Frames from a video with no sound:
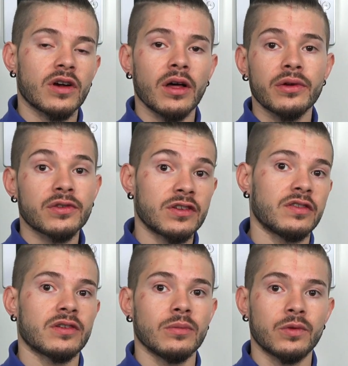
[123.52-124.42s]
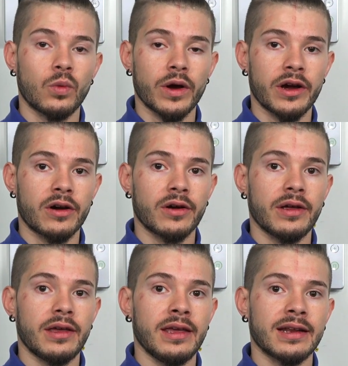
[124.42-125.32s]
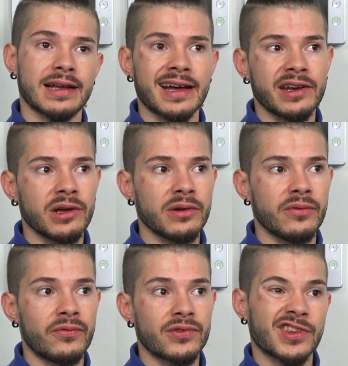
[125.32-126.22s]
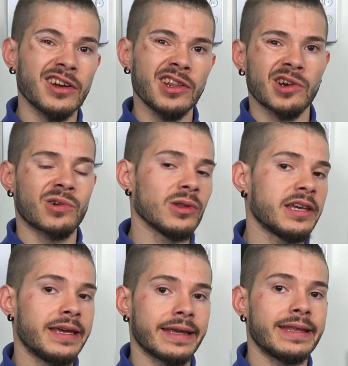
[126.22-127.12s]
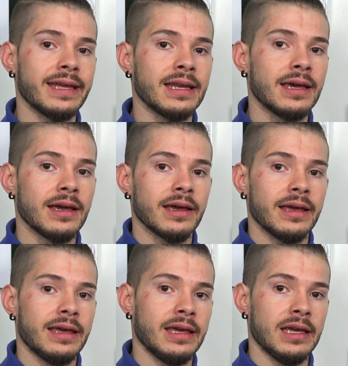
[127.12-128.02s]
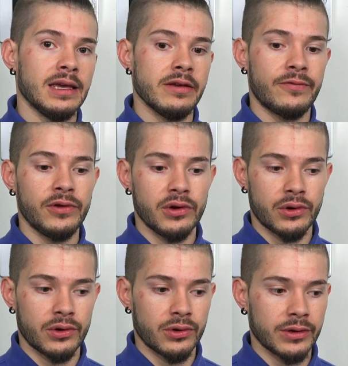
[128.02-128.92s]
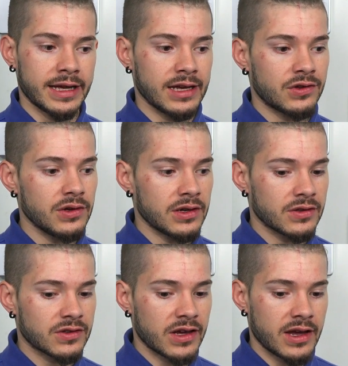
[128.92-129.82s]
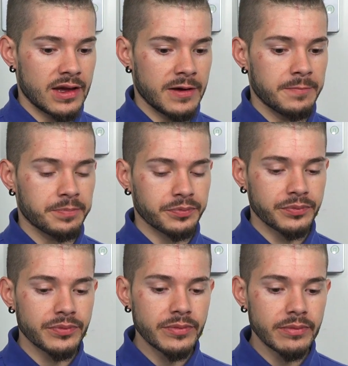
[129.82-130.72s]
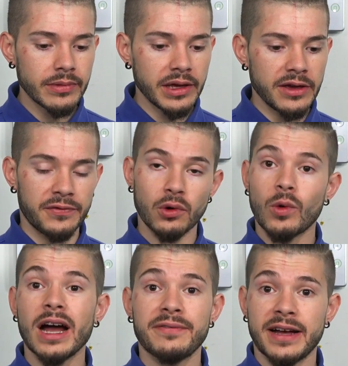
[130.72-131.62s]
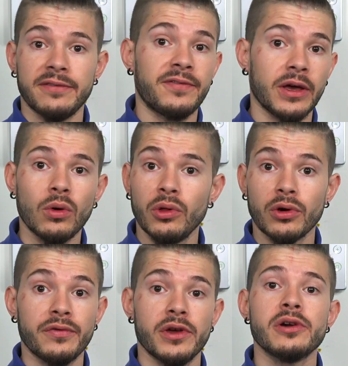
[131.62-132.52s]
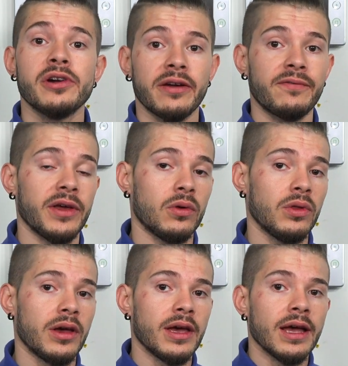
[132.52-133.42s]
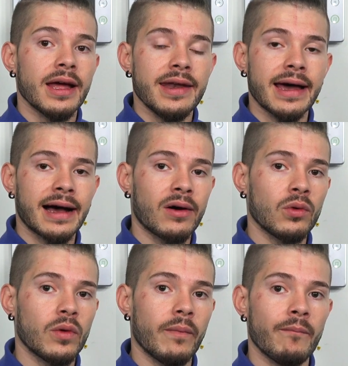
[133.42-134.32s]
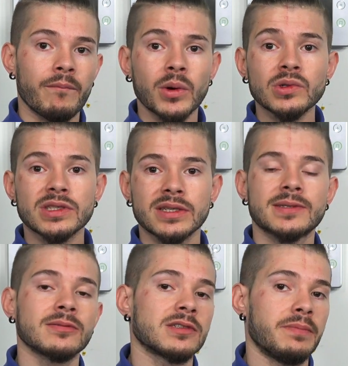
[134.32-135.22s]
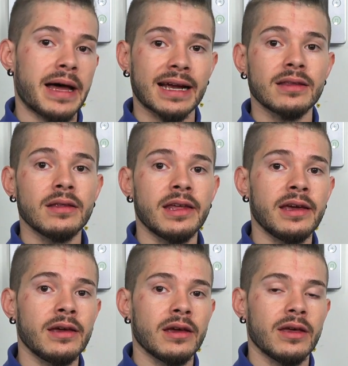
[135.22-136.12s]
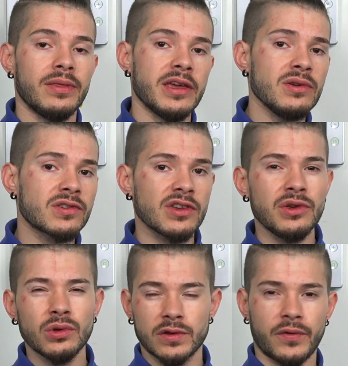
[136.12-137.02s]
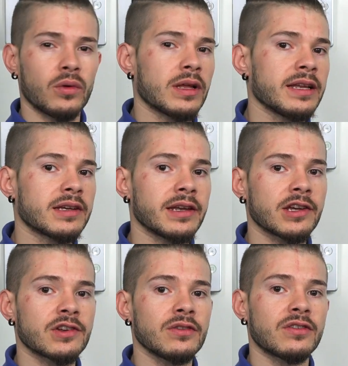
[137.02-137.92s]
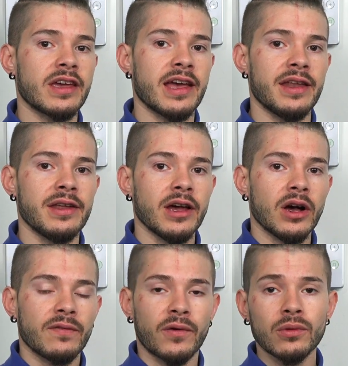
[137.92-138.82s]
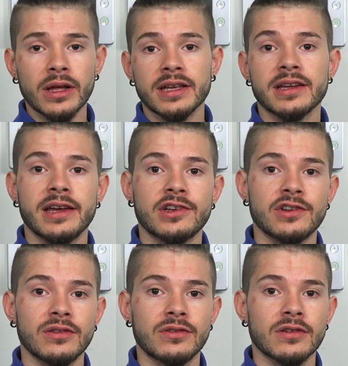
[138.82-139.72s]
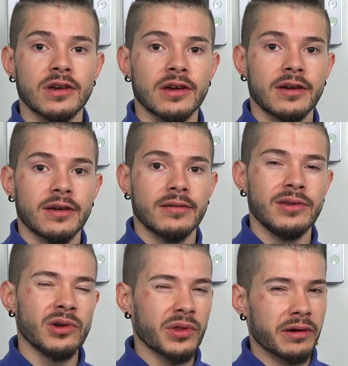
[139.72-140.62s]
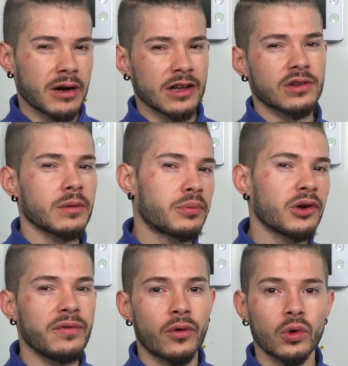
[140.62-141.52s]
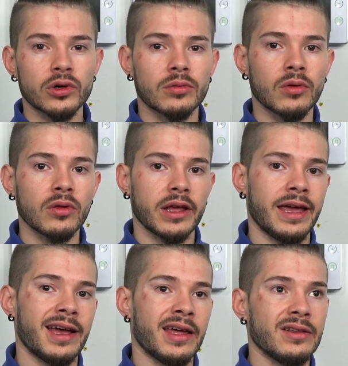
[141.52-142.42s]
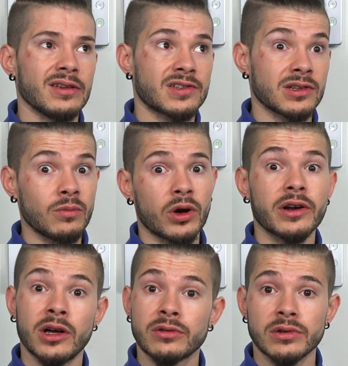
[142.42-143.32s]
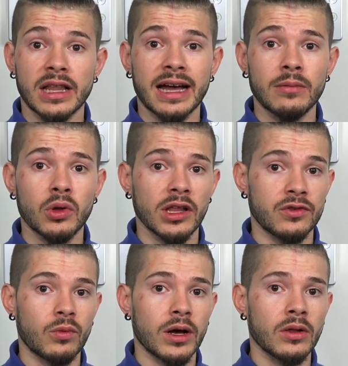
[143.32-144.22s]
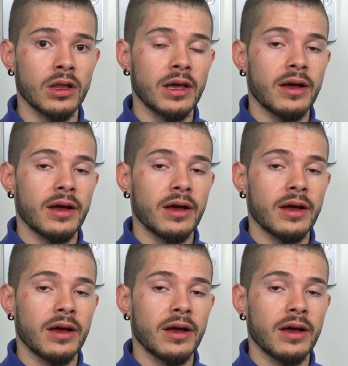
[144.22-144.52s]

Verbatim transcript: other systems where it kind of cellular only kicked in if your, I guess you can say, if your Wi-Fi failed or if your internet failed. Now, most systems back in the day, they used to use phone line connections, and phone line connections, you know, they were actually pretty vulnerable and somewhat unreliable as well.